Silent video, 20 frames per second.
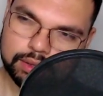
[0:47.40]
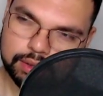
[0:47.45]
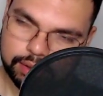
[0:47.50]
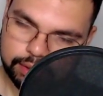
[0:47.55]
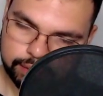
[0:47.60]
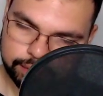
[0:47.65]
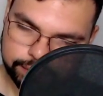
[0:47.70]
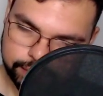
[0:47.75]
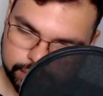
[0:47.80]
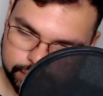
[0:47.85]

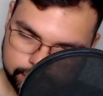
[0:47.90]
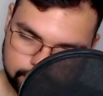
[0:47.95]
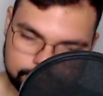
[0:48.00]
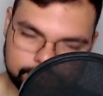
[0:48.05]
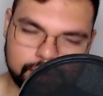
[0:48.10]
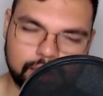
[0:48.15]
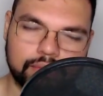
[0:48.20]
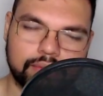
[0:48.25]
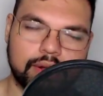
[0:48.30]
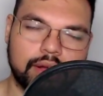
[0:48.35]
if you know
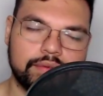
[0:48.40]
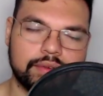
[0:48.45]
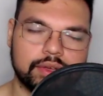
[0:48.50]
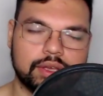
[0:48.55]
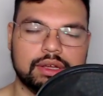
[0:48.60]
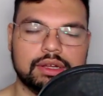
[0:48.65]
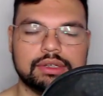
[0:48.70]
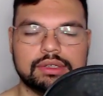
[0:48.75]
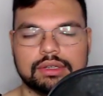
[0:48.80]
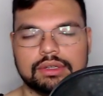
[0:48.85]
Naval
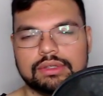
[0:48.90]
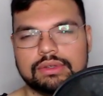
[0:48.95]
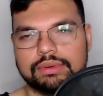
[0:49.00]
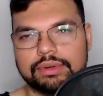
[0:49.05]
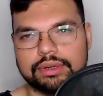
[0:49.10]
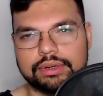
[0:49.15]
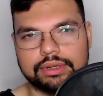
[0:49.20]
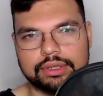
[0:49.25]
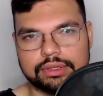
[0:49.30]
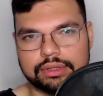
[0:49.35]
Ravikant on
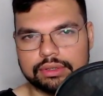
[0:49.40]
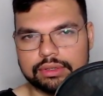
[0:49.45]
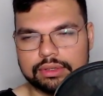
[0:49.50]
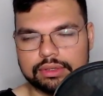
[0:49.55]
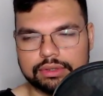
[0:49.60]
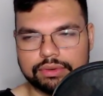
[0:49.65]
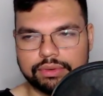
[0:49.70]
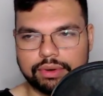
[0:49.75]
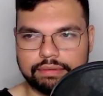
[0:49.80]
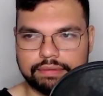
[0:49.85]
Twitter, he's
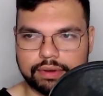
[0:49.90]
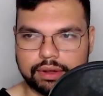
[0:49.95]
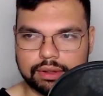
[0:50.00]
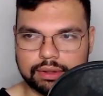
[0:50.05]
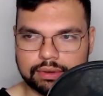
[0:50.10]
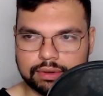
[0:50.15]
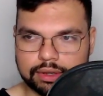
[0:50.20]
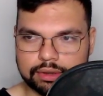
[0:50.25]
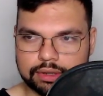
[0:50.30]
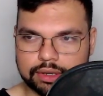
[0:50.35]
a great
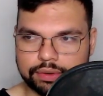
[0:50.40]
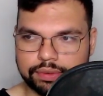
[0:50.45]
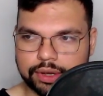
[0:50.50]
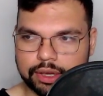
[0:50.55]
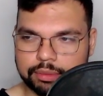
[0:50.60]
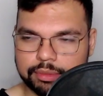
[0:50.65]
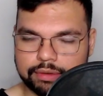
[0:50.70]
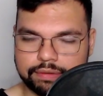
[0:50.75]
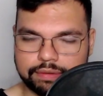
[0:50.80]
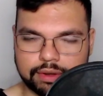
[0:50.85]
follow. I
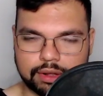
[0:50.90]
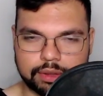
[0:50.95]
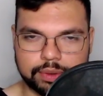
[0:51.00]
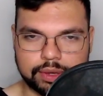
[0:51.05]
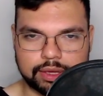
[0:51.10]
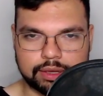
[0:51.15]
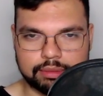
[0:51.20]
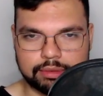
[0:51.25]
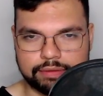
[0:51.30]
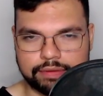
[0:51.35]
recommend following
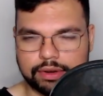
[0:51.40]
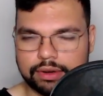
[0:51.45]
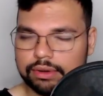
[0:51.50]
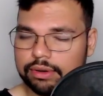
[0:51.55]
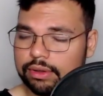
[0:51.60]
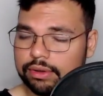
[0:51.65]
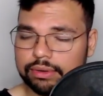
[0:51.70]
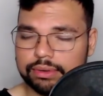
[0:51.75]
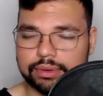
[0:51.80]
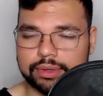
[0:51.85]
him. If you don't
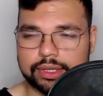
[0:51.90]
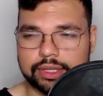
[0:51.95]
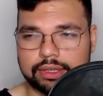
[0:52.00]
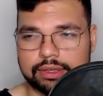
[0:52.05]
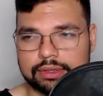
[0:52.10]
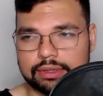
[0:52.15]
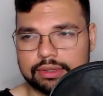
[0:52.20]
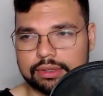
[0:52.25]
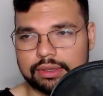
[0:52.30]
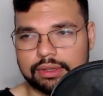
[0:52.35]
know who he
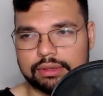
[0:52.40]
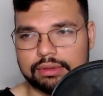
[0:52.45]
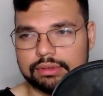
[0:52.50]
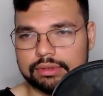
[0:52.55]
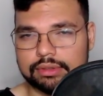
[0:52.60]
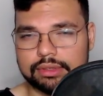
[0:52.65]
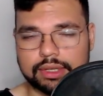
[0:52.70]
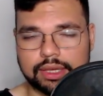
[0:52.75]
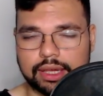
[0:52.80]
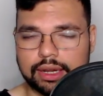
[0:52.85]
is,
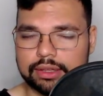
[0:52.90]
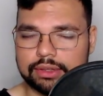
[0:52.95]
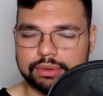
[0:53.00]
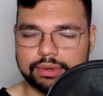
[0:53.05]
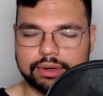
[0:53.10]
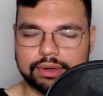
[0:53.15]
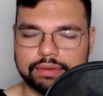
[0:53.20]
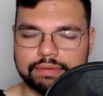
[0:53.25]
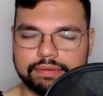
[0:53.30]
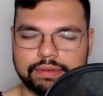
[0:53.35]
get a
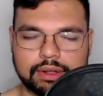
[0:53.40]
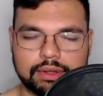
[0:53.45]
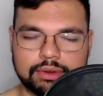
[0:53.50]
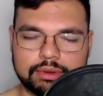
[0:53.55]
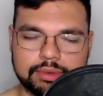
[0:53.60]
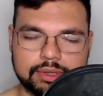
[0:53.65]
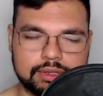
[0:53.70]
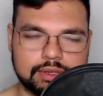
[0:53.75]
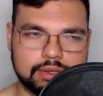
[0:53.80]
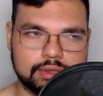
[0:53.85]
Twitter and follow him.
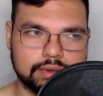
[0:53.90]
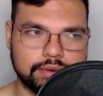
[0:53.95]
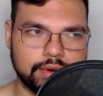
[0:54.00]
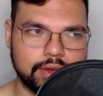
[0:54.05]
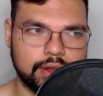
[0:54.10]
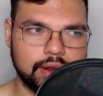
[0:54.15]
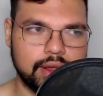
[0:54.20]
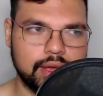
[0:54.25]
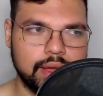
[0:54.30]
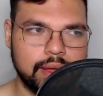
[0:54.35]
He's
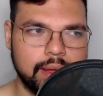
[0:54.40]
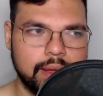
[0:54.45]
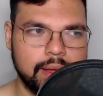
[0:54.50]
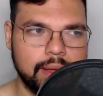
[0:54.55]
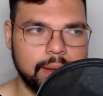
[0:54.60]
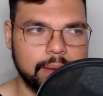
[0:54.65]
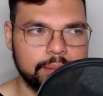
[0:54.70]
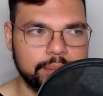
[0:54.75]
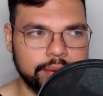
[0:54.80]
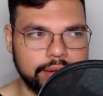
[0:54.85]
great.
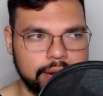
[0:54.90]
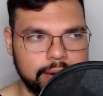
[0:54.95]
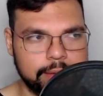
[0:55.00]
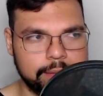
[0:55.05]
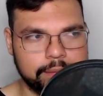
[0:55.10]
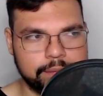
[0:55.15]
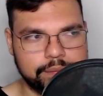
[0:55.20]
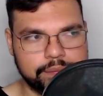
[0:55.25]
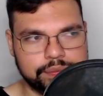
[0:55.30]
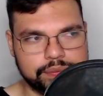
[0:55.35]
But
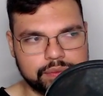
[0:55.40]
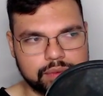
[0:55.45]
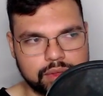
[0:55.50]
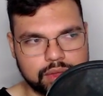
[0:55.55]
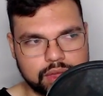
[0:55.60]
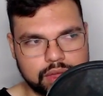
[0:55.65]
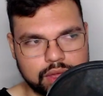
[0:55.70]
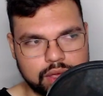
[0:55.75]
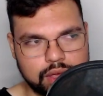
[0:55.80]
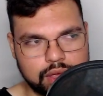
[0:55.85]

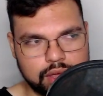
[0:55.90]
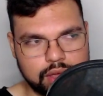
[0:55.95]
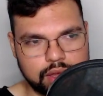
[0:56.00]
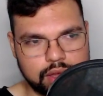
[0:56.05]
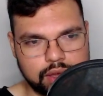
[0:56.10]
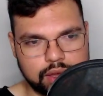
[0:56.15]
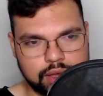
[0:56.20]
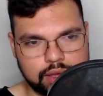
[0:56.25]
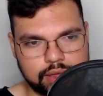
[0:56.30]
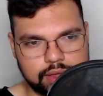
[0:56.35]

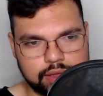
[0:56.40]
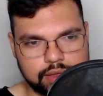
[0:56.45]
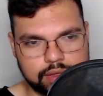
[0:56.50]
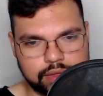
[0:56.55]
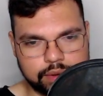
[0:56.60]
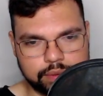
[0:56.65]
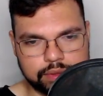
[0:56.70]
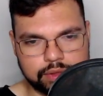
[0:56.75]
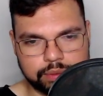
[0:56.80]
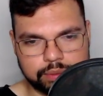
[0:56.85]

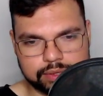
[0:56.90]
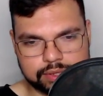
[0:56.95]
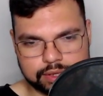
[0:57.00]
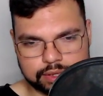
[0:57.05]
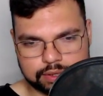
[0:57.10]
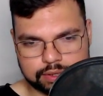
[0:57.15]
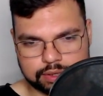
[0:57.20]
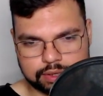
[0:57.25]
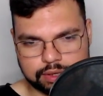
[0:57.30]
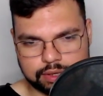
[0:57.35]
there was
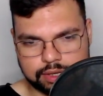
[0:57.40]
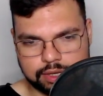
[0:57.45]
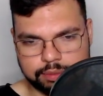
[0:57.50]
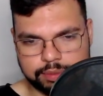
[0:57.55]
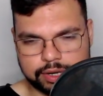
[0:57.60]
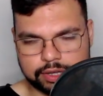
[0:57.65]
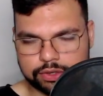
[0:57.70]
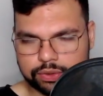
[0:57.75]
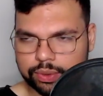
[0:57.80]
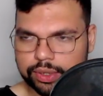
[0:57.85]
this, he
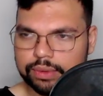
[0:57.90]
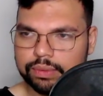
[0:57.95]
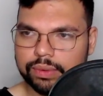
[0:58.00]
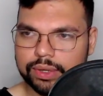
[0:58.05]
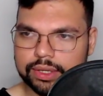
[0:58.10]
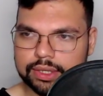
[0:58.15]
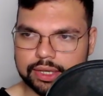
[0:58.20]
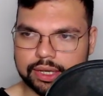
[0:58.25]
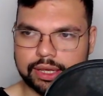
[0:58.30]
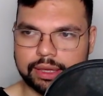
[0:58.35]
made a tweet
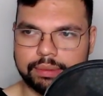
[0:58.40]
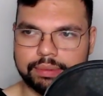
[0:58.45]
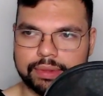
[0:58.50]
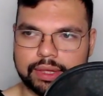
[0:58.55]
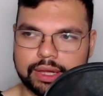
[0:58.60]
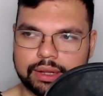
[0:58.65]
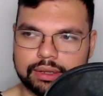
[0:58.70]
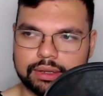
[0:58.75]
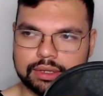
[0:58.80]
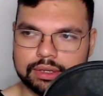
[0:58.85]
one time
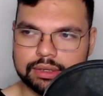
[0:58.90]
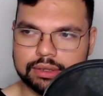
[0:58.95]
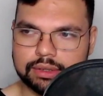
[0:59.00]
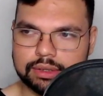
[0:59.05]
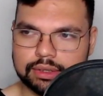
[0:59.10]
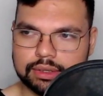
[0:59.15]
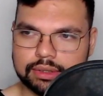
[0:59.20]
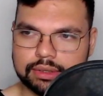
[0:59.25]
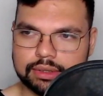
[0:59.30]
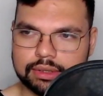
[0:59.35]
that,
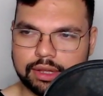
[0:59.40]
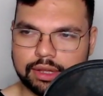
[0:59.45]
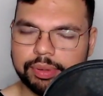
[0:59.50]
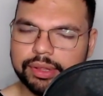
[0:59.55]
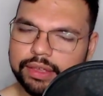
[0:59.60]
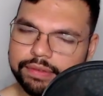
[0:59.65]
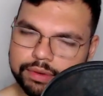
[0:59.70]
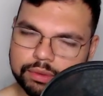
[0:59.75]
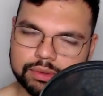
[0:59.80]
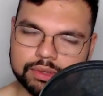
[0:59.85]
I
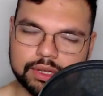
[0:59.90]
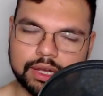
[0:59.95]
believe it was